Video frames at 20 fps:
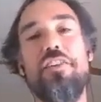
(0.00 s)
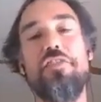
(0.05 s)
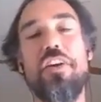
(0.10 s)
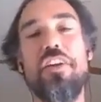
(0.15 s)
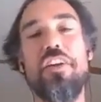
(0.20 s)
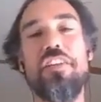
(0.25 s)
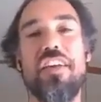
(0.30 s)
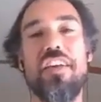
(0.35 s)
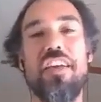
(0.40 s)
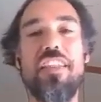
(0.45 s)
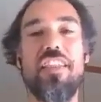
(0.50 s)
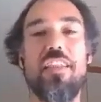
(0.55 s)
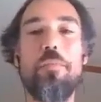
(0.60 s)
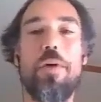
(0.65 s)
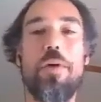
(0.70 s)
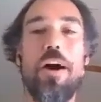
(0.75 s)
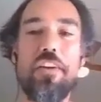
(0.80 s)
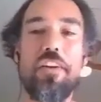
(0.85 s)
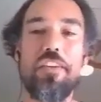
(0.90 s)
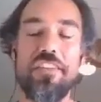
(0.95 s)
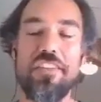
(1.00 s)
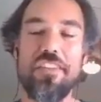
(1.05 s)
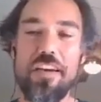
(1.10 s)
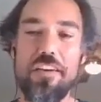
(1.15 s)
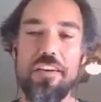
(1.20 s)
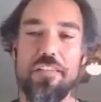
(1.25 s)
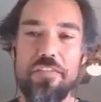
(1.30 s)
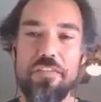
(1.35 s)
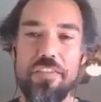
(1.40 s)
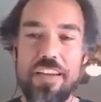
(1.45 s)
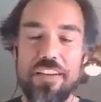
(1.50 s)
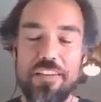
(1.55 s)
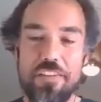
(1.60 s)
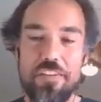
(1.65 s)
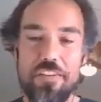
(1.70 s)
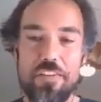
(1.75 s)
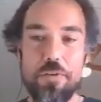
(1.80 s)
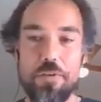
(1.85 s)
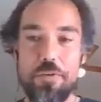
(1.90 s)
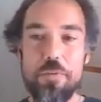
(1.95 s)
translating the modern stuff
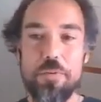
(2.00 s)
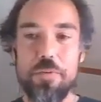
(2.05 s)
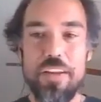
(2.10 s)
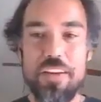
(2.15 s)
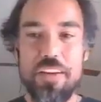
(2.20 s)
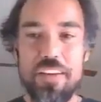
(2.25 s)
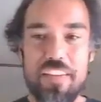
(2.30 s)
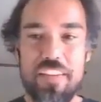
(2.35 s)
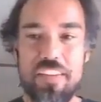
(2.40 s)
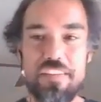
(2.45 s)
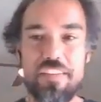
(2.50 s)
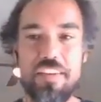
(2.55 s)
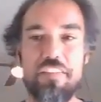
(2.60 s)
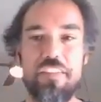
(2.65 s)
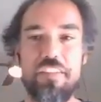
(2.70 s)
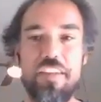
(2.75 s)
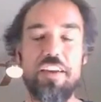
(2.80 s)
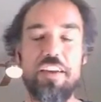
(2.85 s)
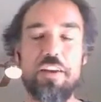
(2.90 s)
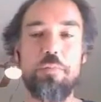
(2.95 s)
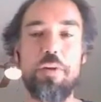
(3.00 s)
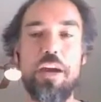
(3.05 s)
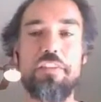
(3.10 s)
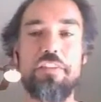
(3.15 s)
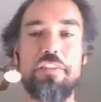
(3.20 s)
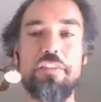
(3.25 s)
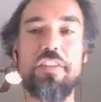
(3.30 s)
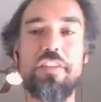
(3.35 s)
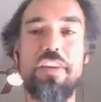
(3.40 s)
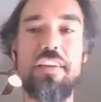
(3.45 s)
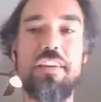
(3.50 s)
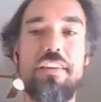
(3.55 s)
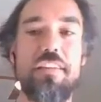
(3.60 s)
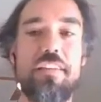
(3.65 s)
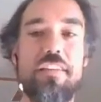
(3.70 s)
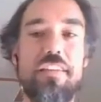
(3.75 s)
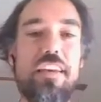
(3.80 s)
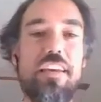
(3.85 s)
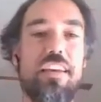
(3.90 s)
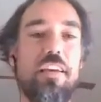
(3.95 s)
into into the stuff that your browsers can
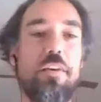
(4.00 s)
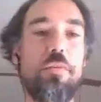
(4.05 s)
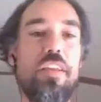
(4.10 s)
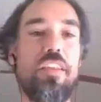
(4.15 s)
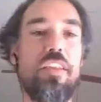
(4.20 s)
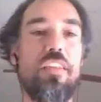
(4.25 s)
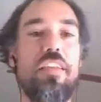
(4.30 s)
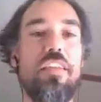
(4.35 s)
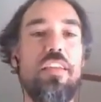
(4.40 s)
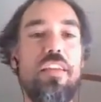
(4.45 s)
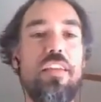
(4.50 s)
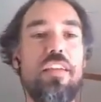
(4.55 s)
can deal with.